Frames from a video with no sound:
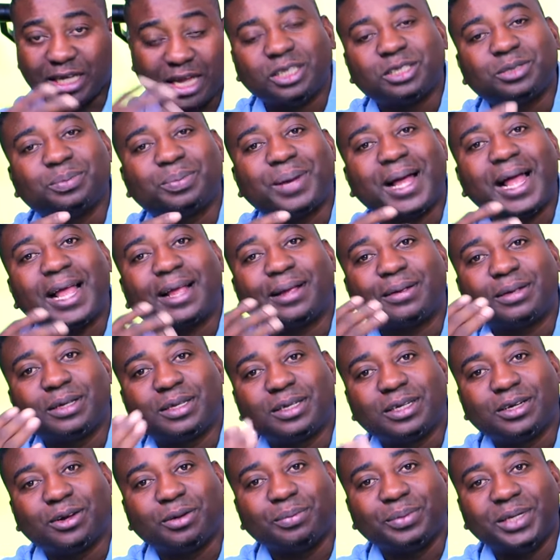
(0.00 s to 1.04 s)
Just by
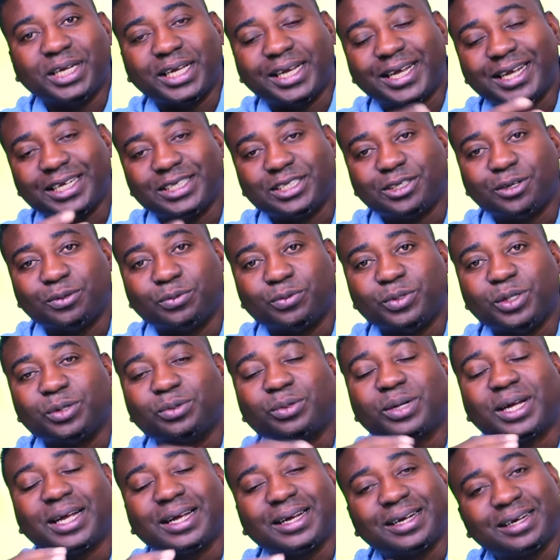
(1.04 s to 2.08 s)
communication, we
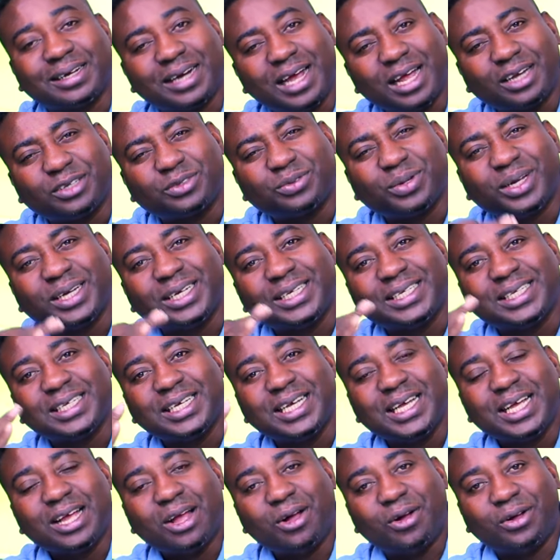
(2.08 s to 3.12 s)
can gradually
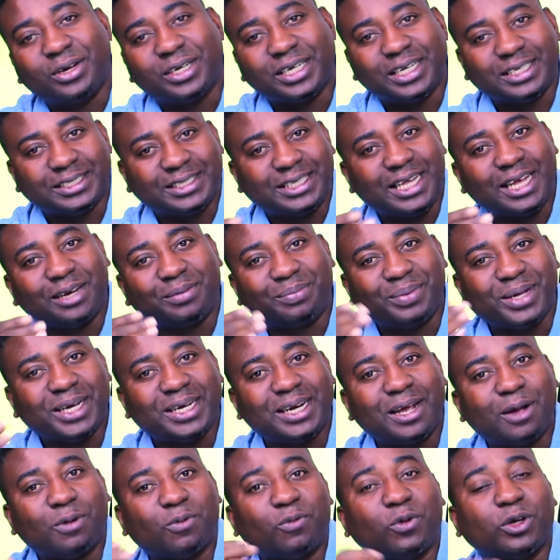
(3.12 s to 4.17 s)
understand
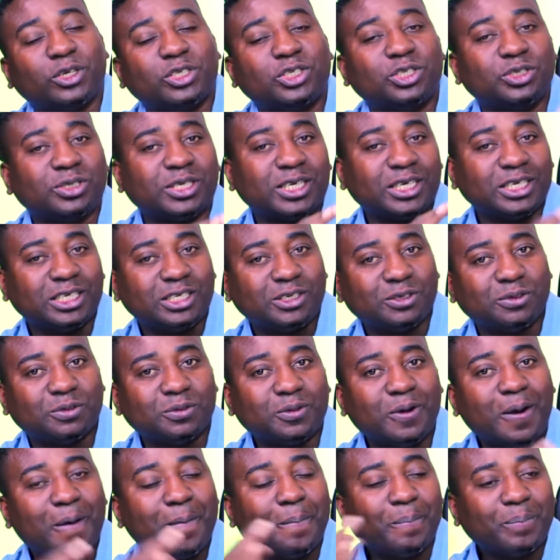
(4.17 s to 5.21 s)
better what you can
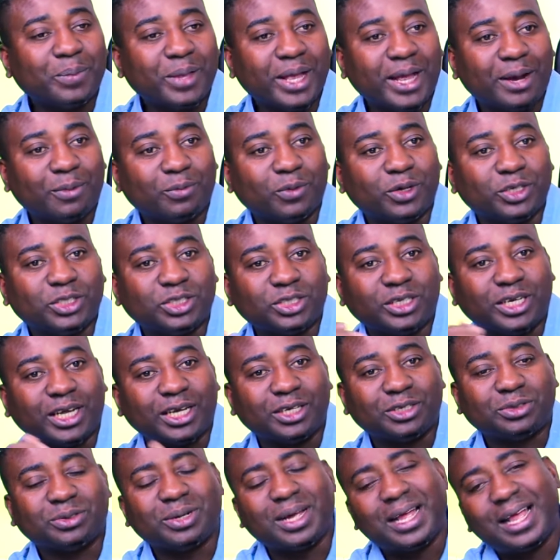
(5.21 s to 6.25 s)
do and what you
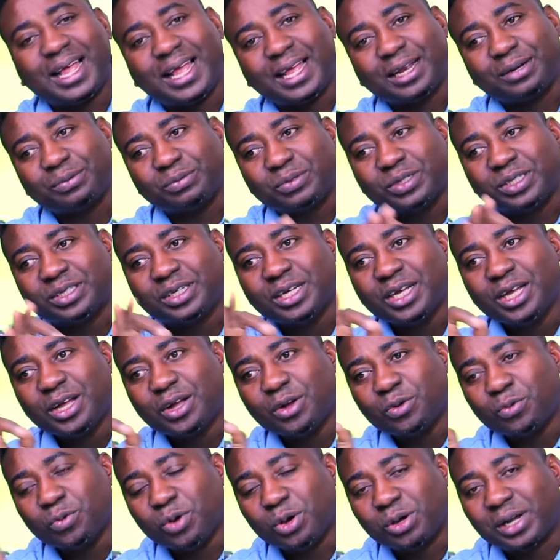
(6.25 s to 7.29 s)
can do. And
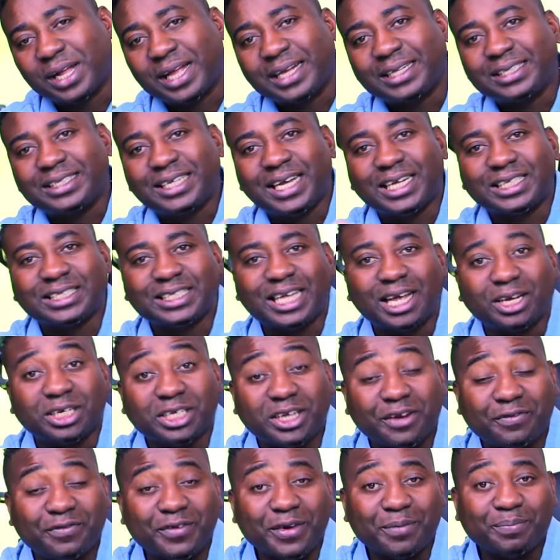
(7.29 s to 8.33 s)
we can test out
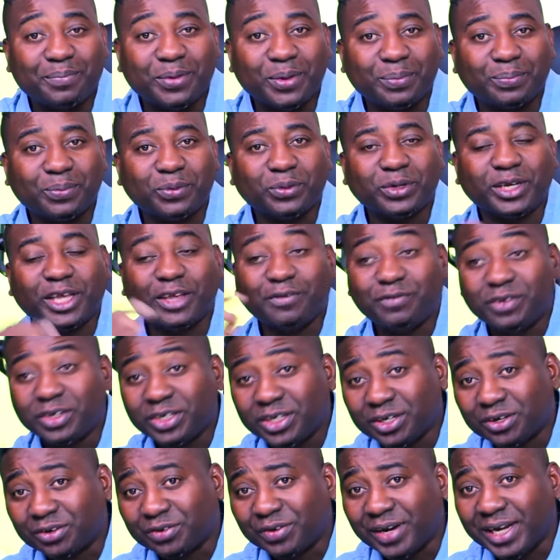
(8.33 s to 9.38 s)
different people, give you
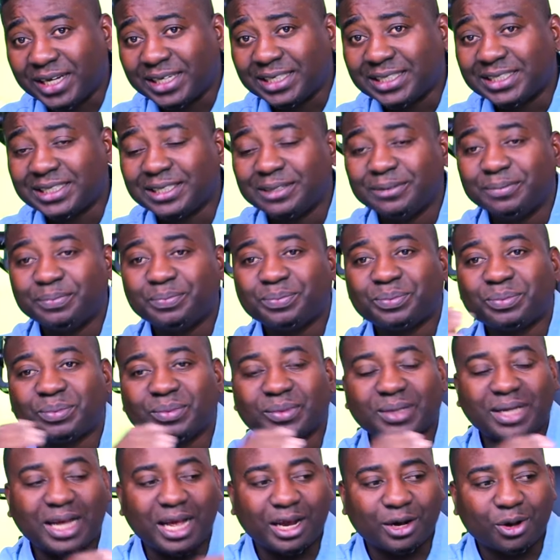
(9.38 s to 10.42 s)
the credit
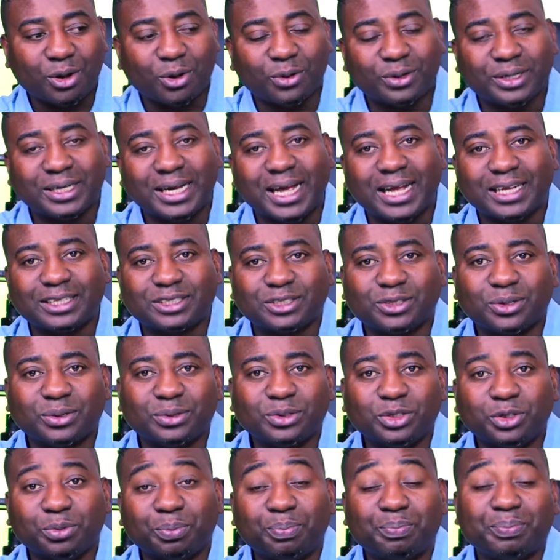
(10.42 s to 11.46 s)
and all that. So
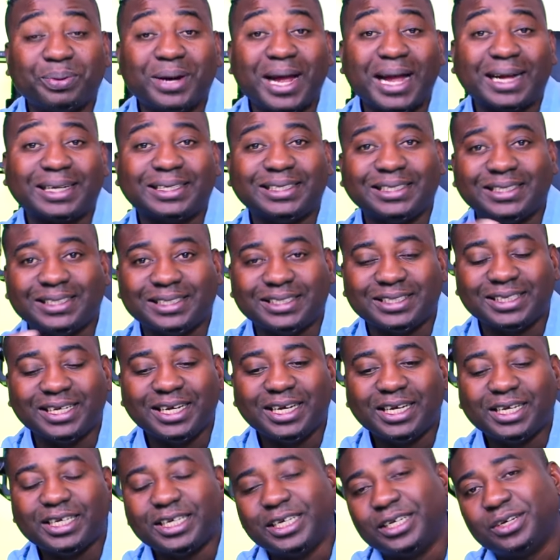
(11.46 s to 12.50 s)
you practice,
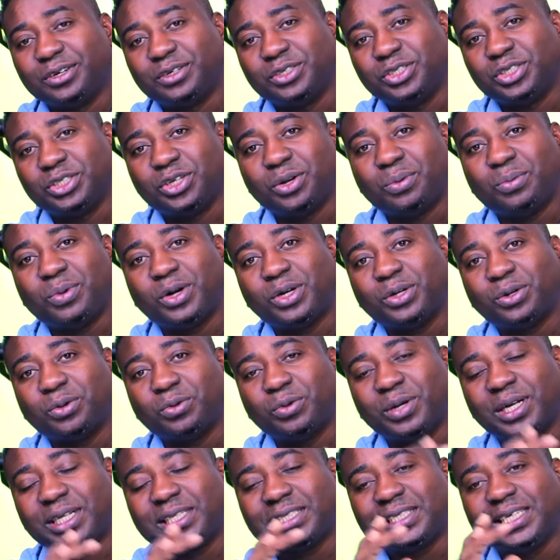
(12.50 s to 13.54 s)
you know, you don't want to
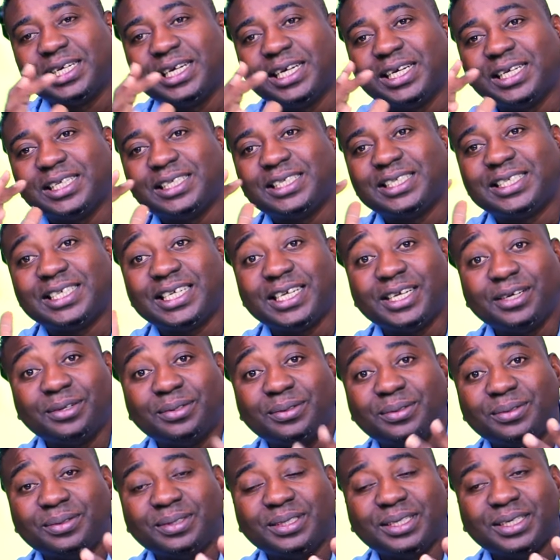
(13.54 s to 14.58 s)
wait
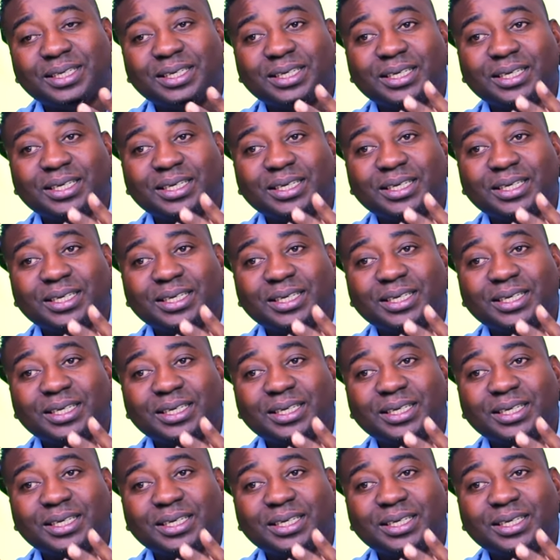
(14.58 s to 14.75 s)
till,